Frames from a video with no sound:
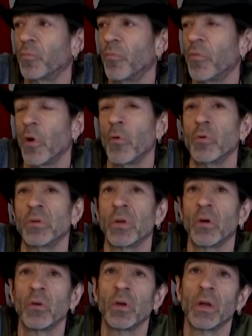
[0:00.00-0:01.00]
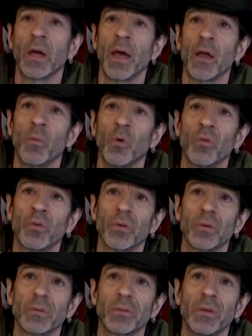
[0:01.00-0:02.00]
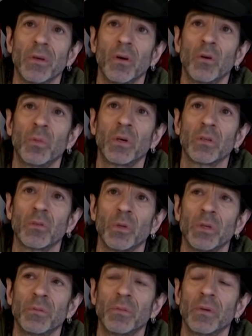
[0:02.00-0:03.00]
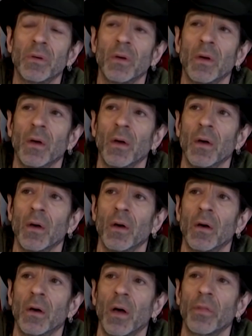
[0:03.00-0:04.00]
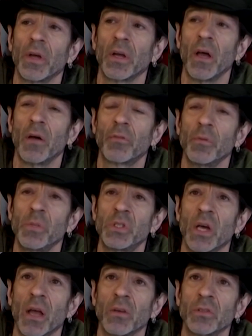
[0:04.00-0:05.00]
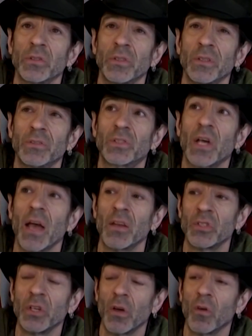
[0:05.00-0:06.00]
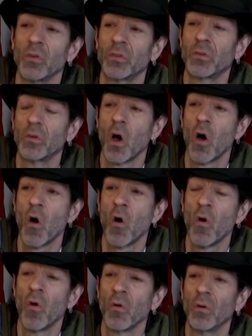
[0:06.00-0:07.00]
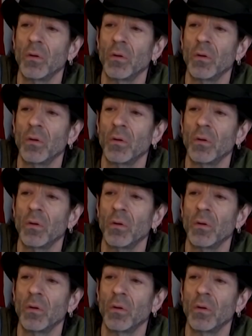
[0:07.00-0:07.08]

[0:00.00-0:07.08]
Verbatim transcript: very resilient animals, you know, because we, I think life can be challenging on us all.